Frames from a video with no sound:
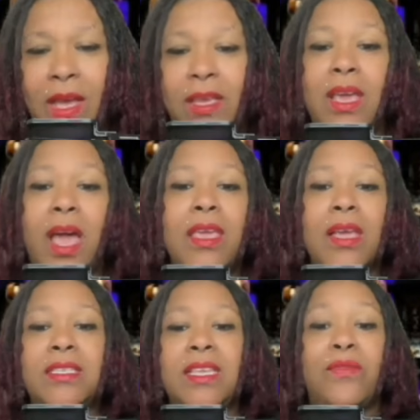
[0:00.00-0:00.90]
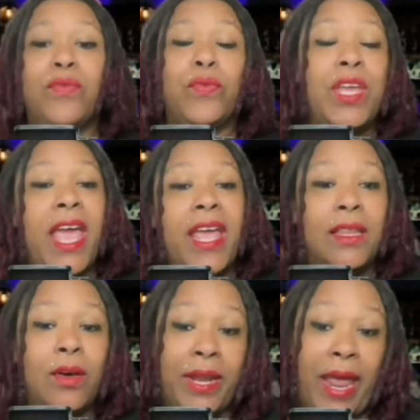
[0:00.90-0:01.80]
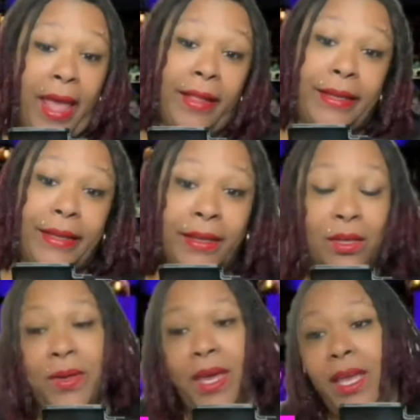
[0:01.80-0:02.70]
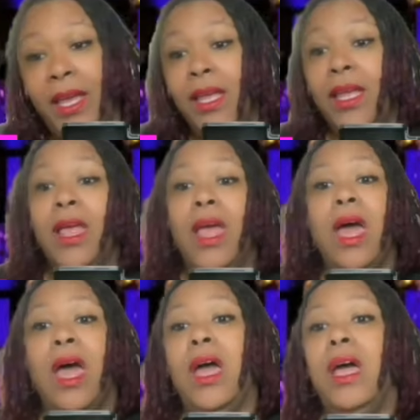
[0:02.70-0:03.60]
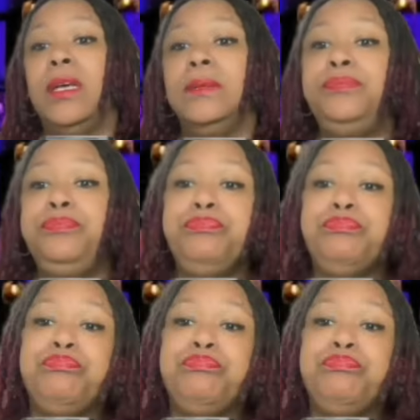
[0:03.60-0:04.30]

Yaya said free Halo and Haley. Okay. Um,